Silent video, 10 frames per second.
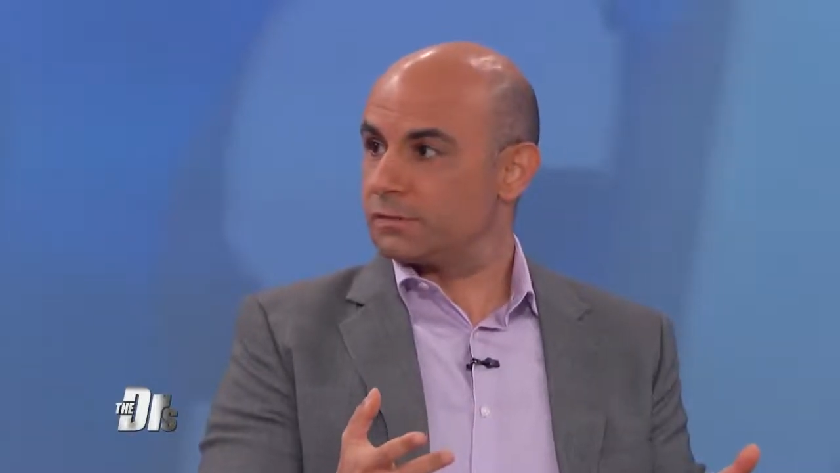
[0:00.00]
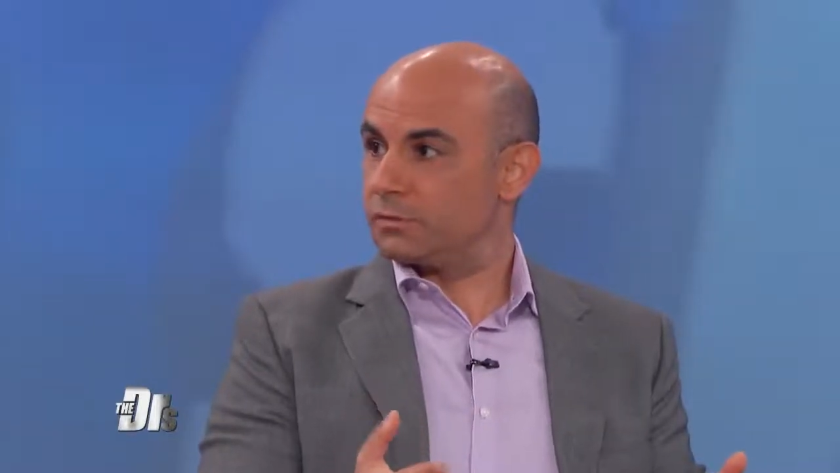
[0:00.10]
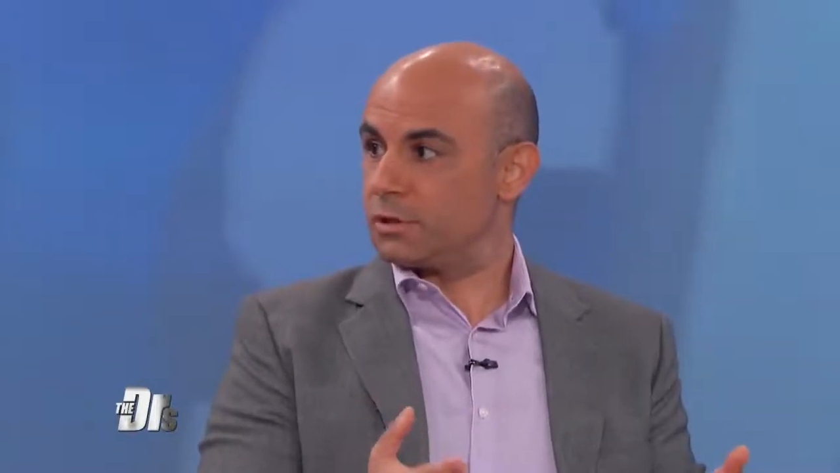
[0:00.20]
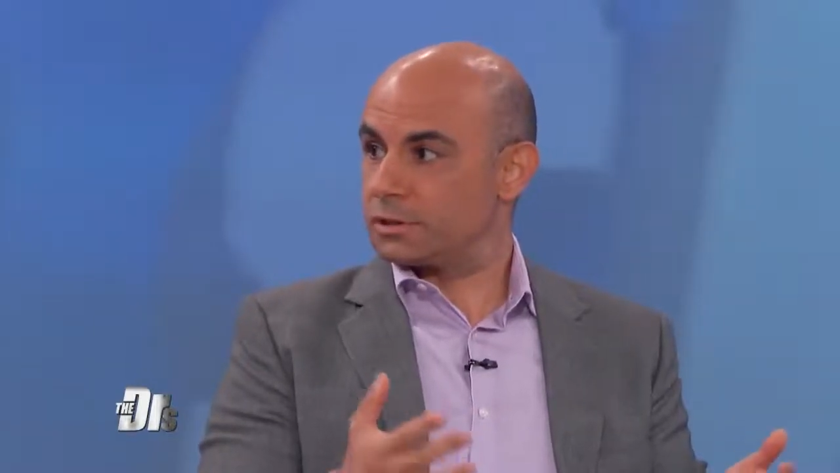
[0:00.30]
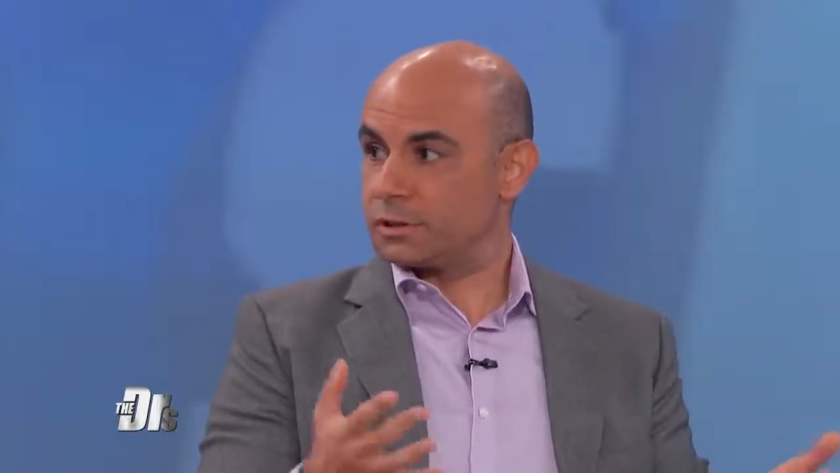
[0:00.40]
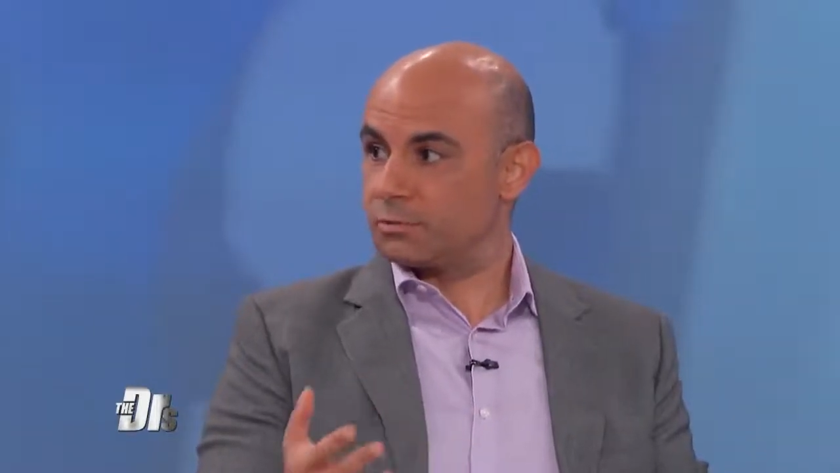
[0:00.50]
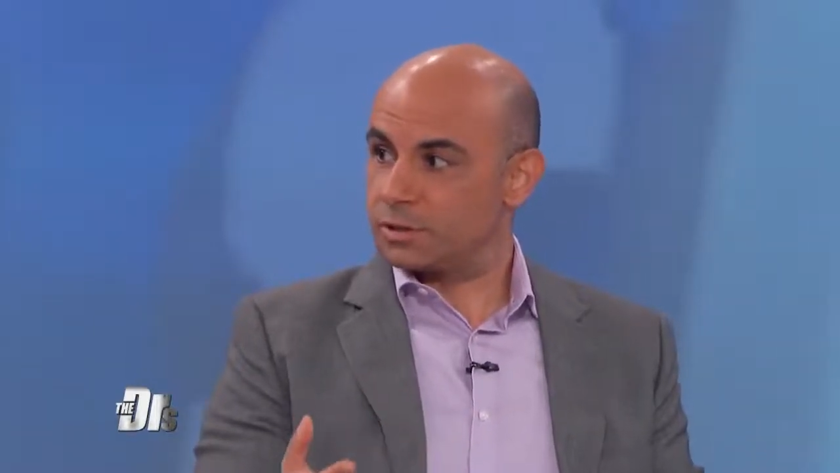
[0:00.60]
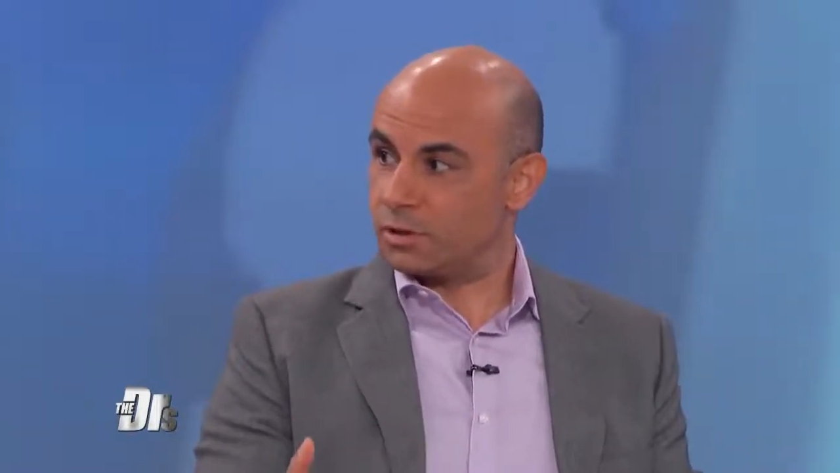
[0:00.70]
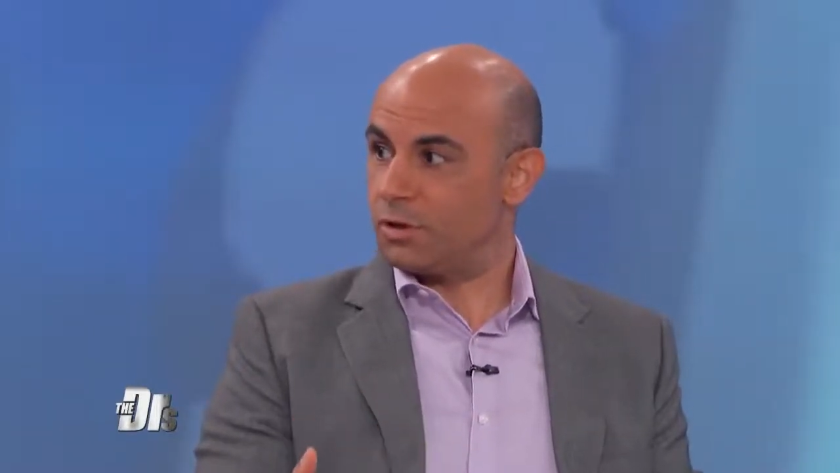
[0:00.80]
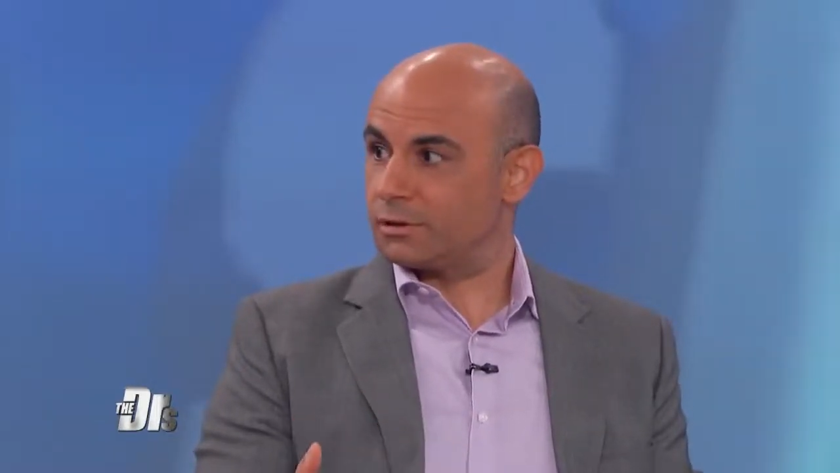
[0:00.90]
if you're not seeing
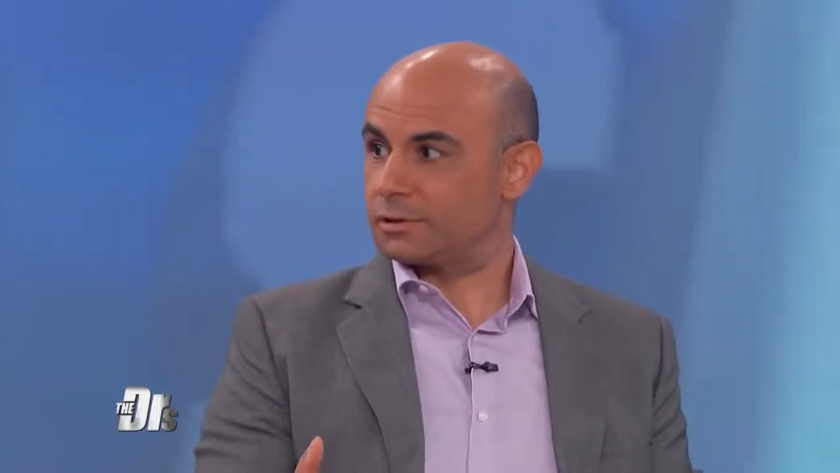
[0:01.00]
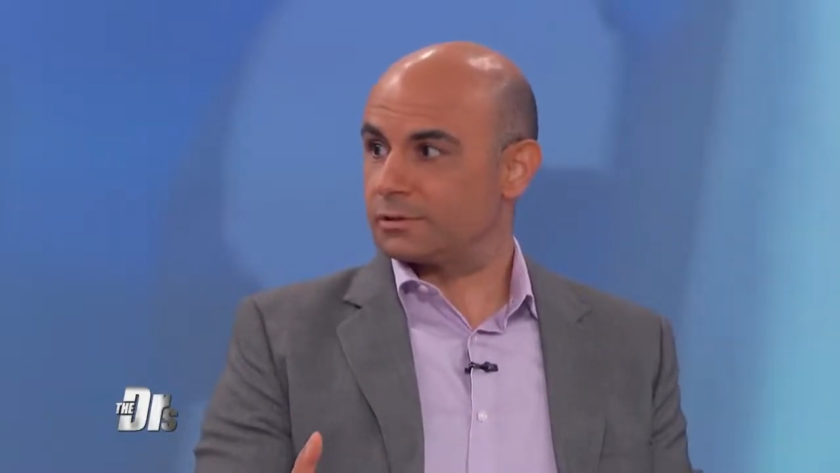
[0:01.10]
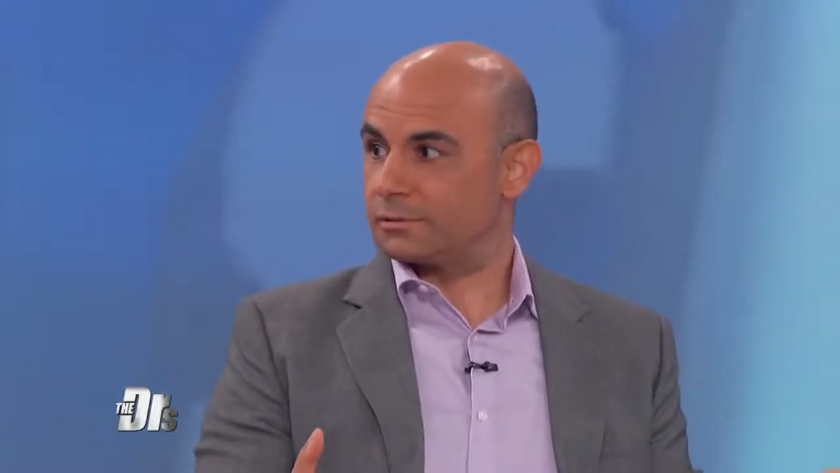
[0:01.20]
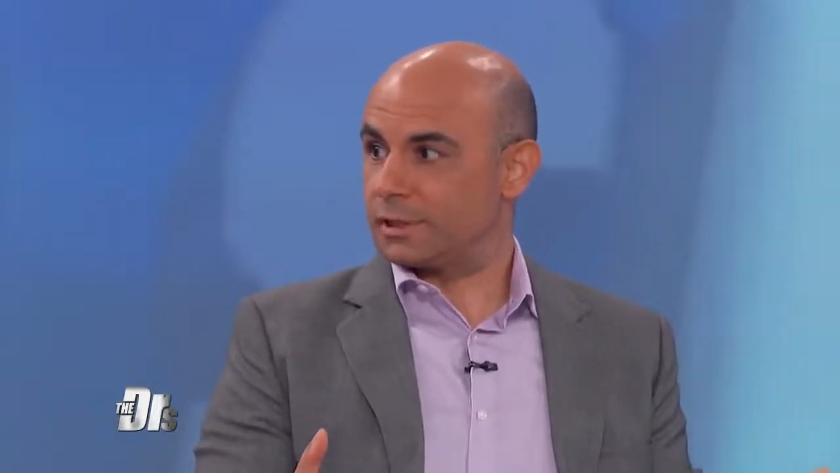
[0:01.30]
results,